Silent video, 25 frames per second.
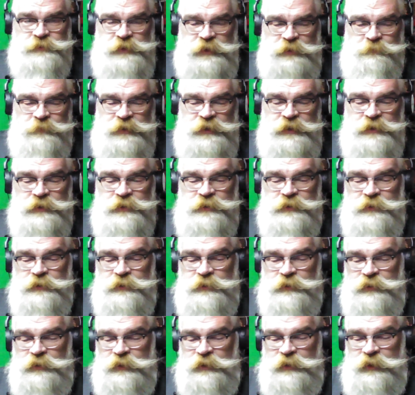Kimmy.
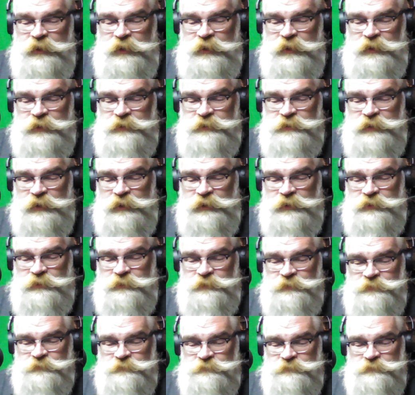And uh,
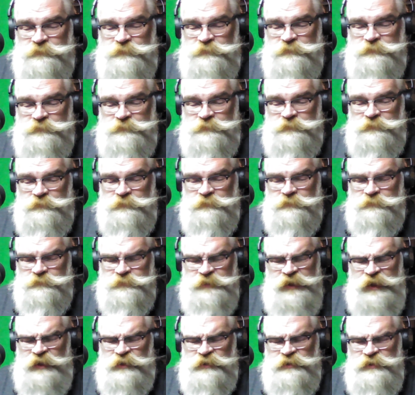
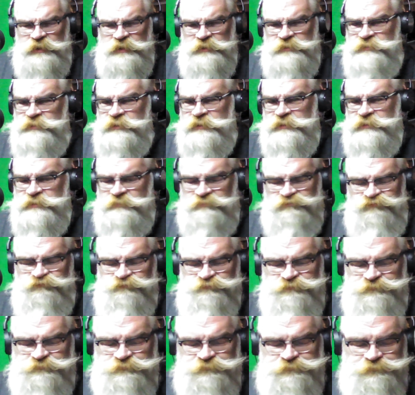yeah, it's just
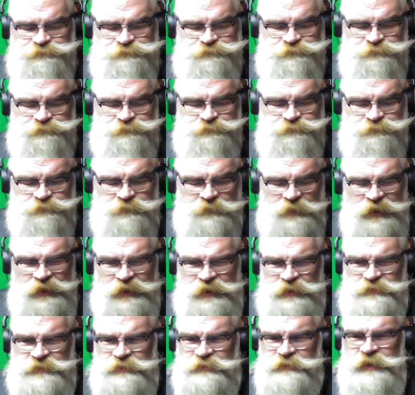
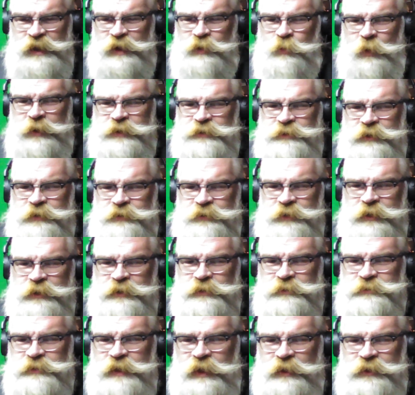it's just not quite there yet.
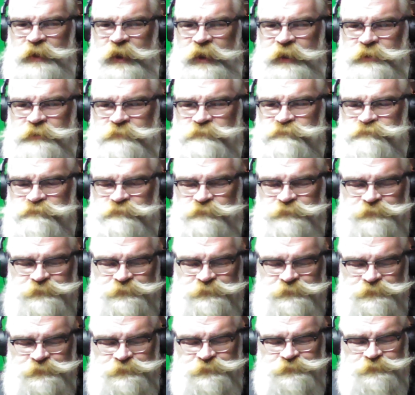It's not like
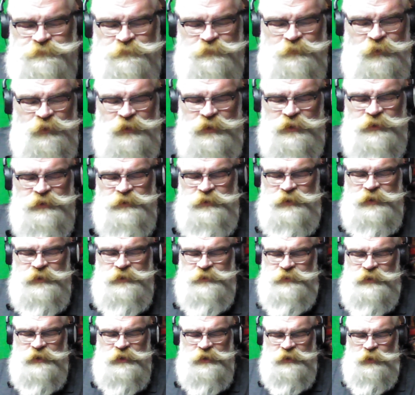
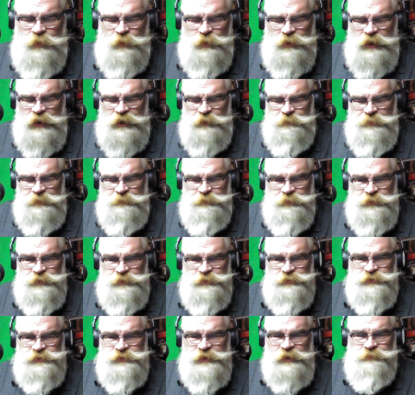and I know a lot of people
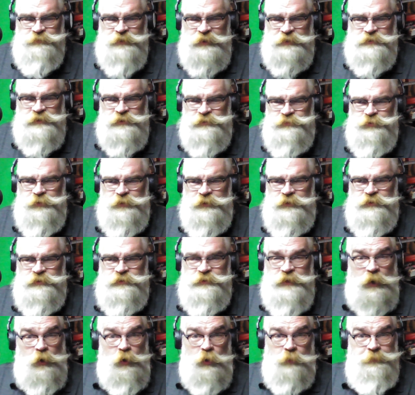use stuff like this for
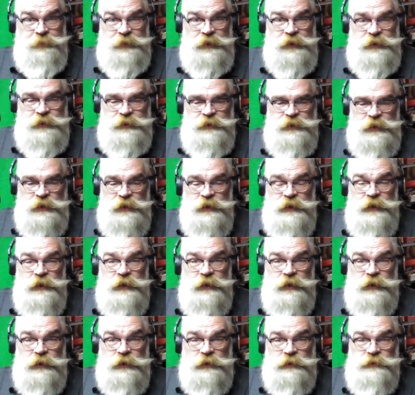therapy,
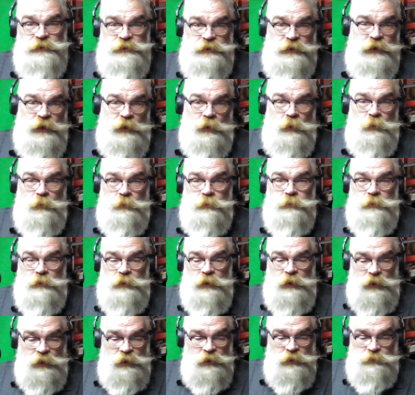and you know,
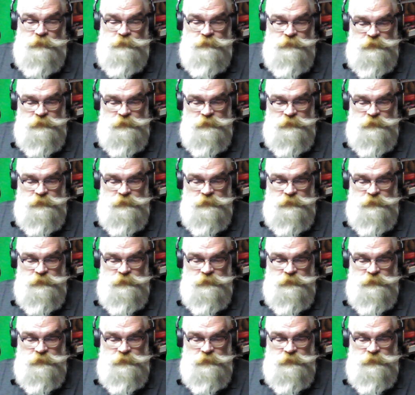uh,